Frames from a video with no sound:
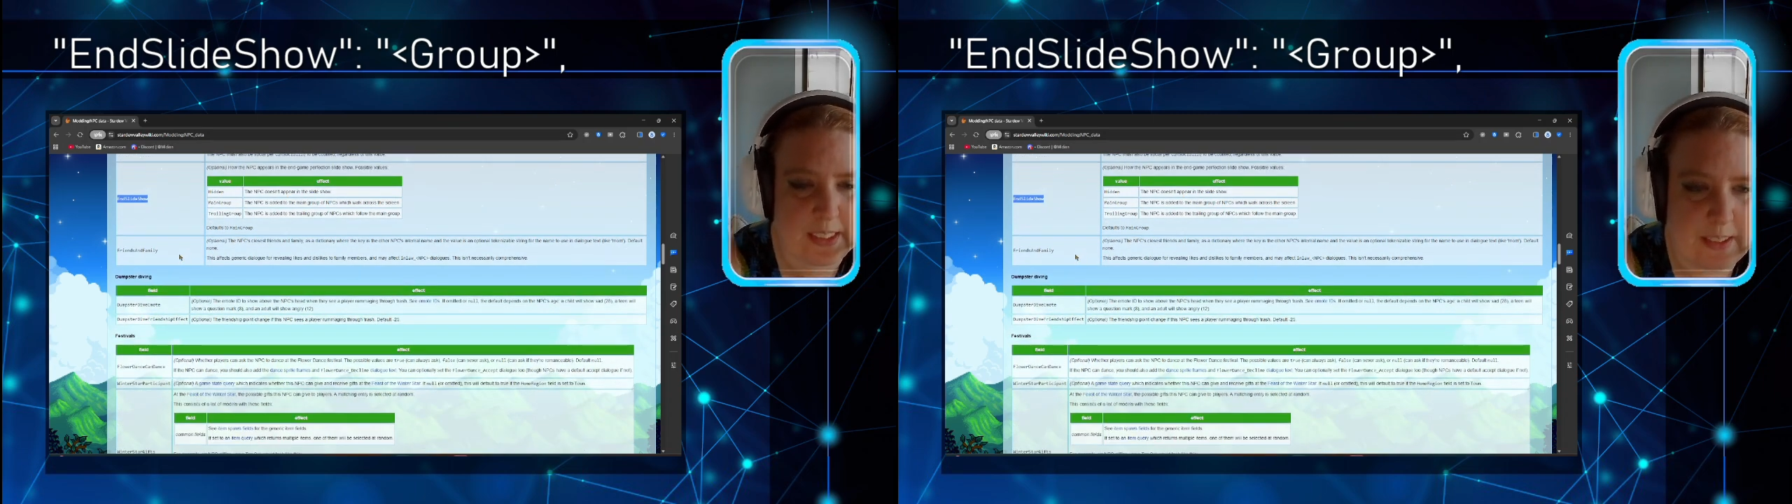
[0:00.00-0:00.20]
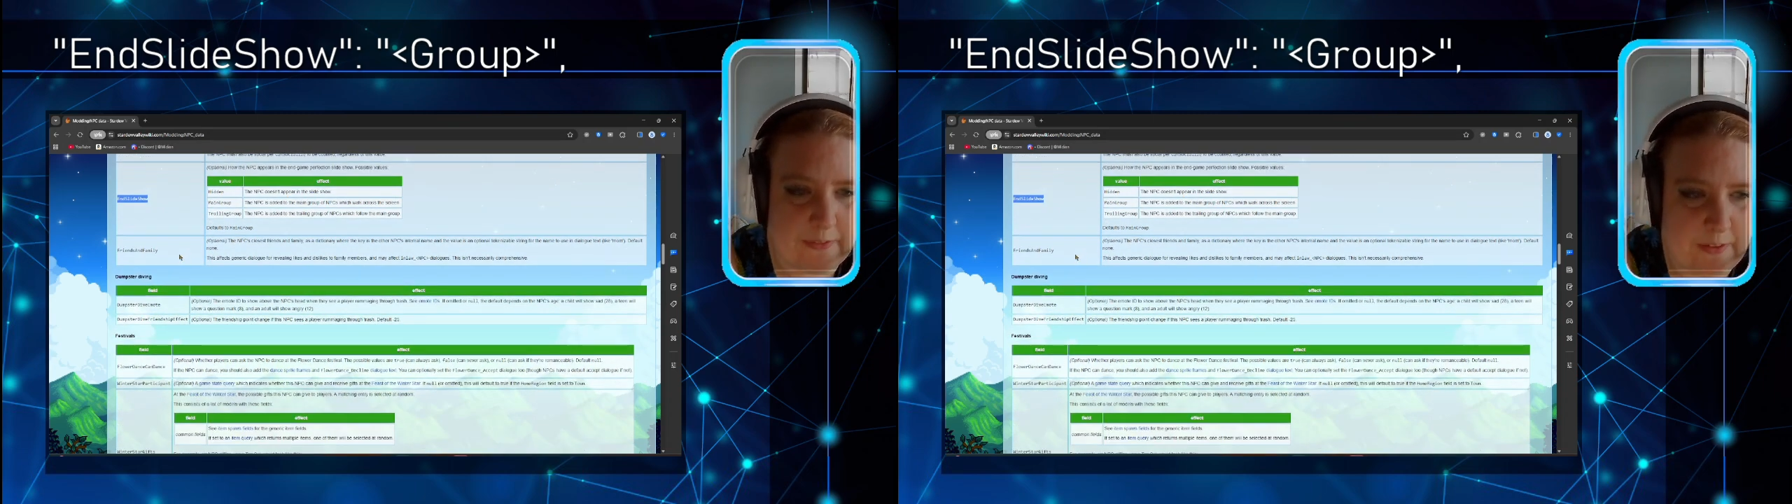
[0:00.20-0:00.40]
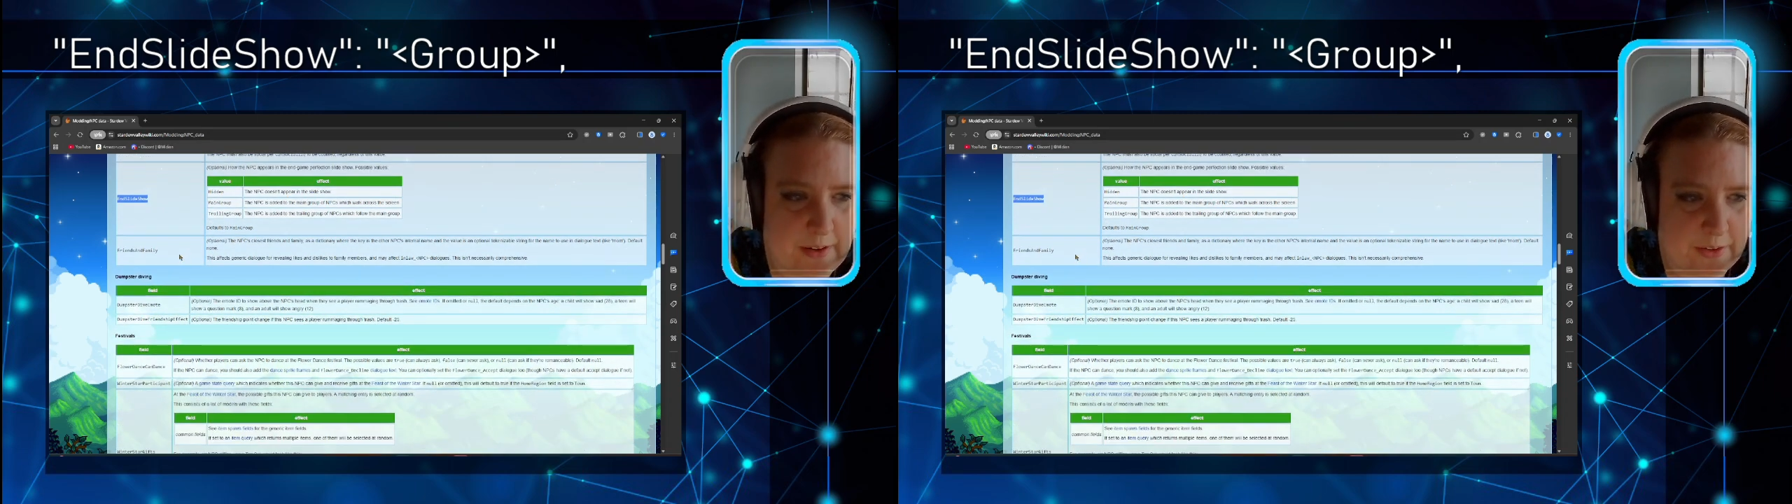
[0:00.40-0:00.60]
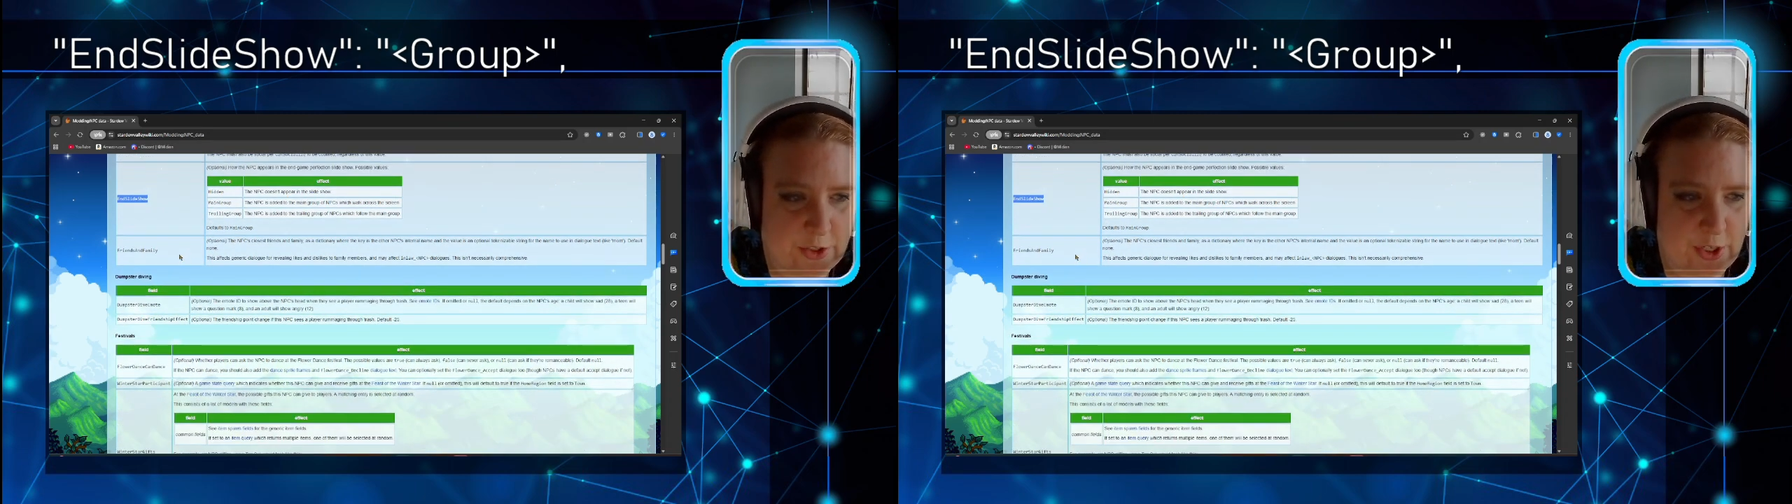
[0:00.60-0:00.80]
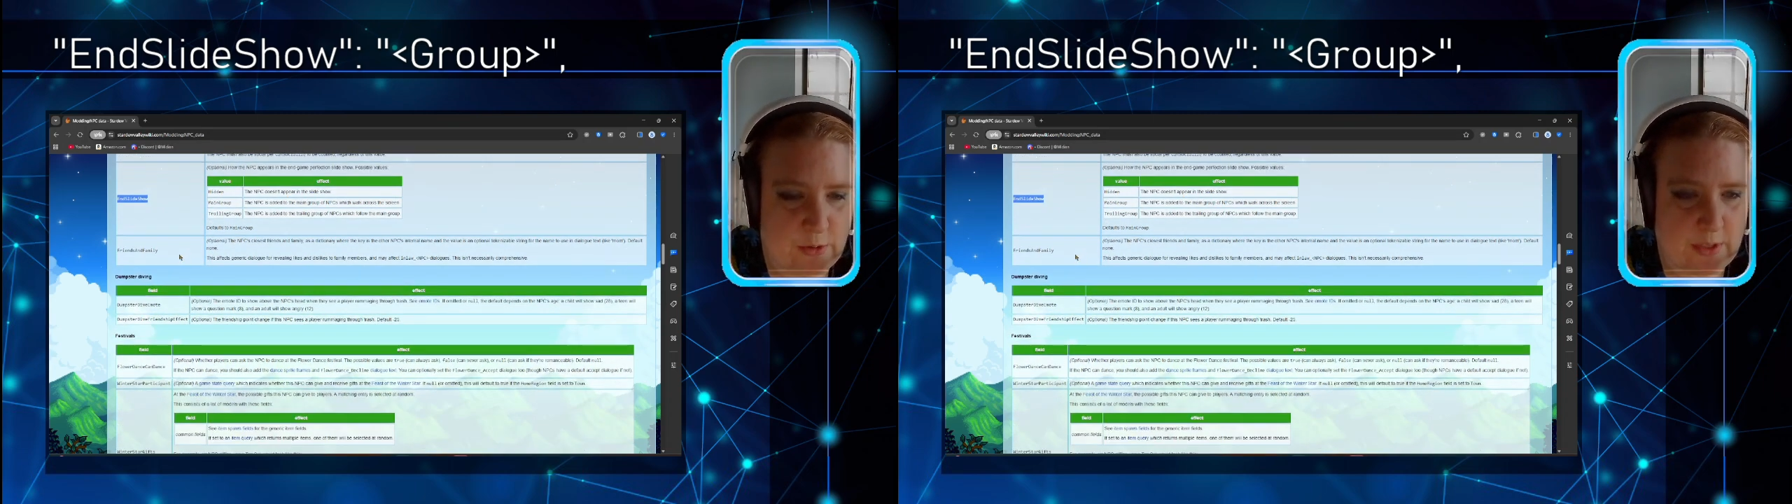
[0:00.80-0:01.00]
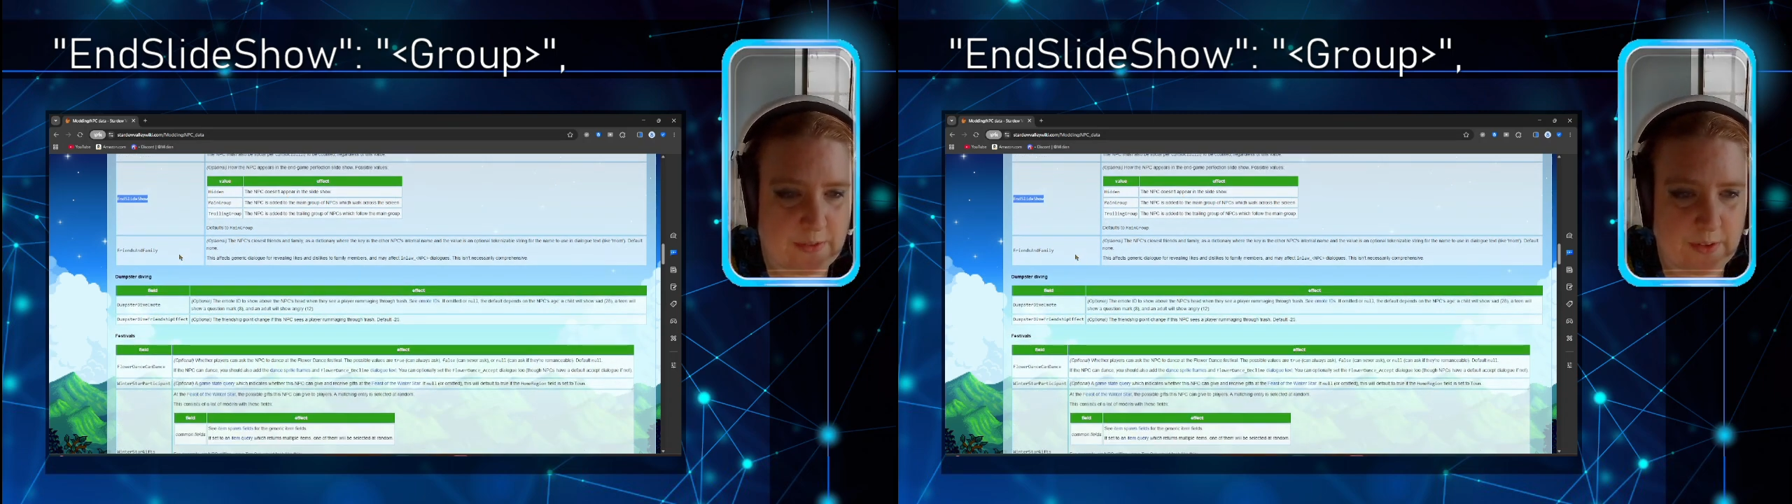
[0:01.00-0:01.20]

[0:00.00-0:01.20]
in the Father Joseph,